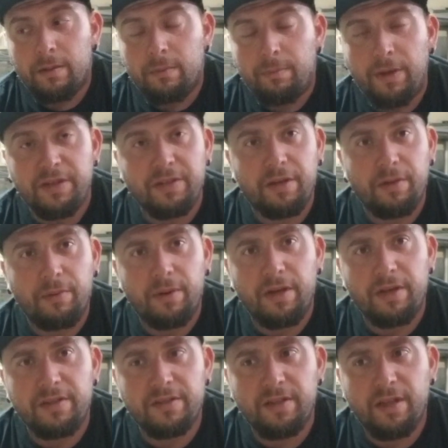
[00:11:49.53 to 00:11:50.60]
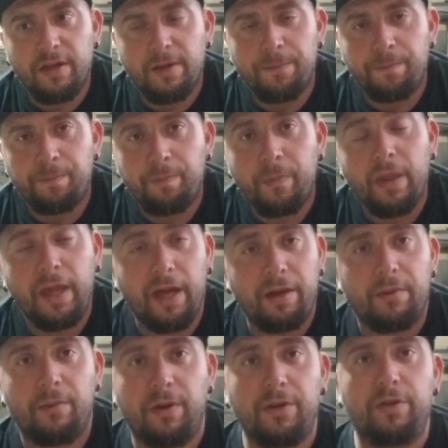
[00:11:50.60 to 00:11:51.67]
Basically was, yeah,
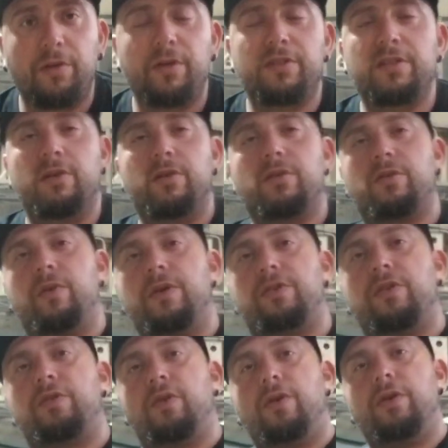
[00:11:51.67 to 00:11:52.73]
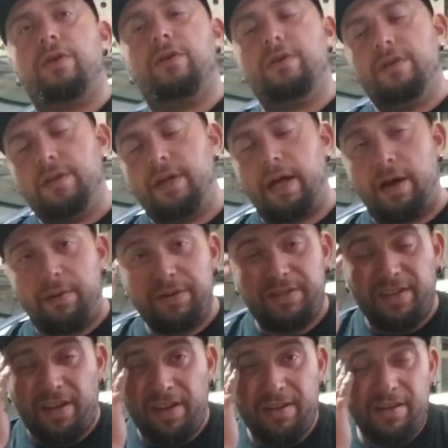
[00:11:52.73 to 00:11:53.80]
I wanted to do this little quick tutorial, how it's
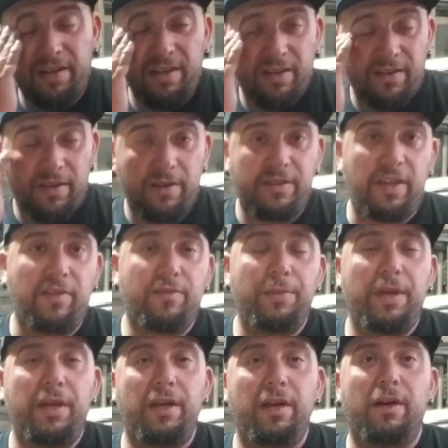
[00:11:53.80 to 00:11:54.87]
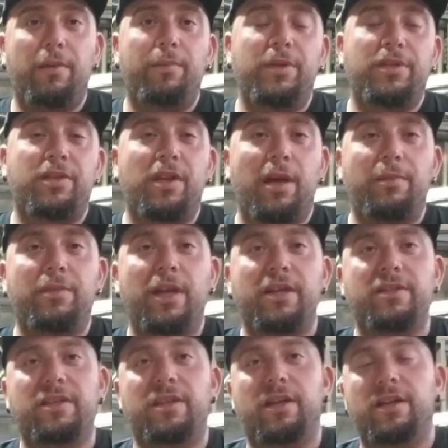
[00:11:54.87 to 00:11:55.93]
done. Saves me a bunch of time
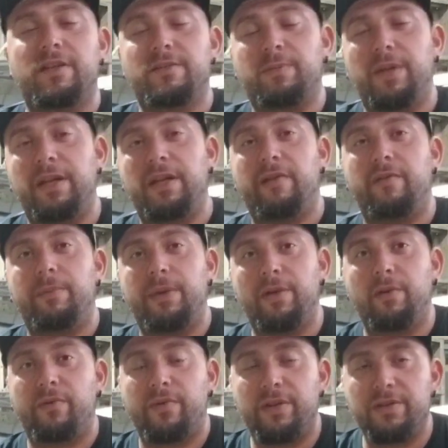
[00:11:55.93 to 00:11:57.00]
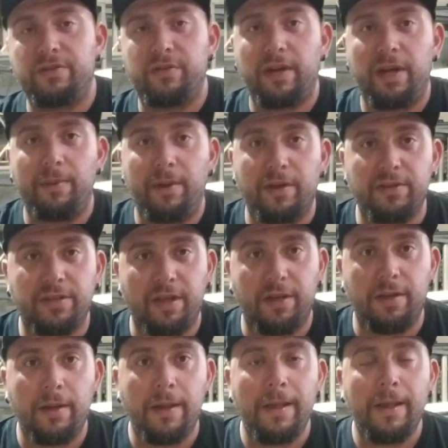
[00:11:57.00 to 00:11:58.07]
texting and explaining everybody over Instagram how it's done.